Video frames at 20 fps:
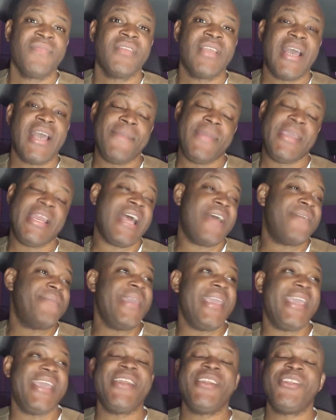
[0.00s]
I mean, like
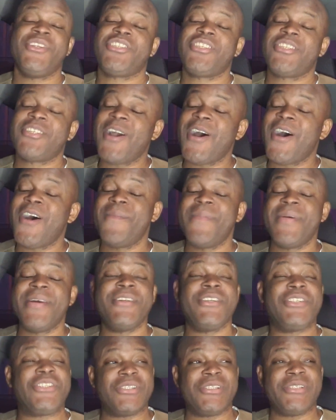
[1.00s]
meeting a star man,
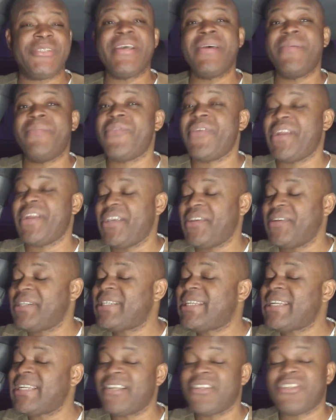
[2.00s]
a celebrity, you
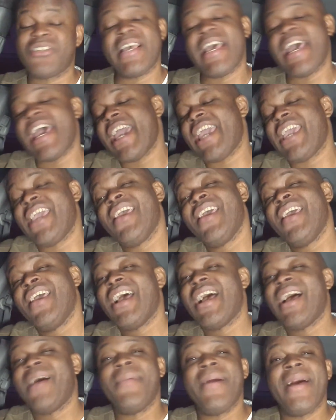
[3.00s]
dig? So hey,
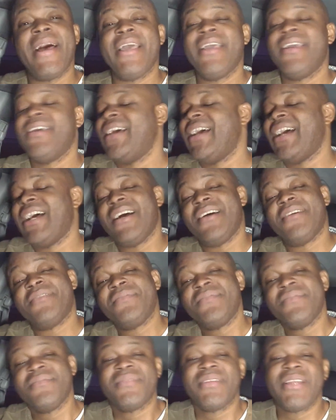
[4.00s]
I might, I,
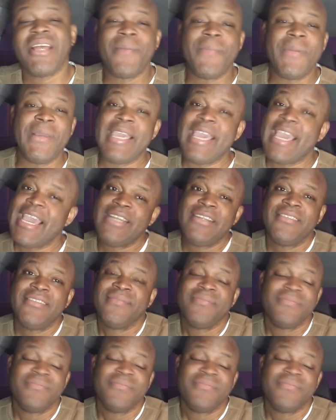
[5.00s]
now I'm gonna get.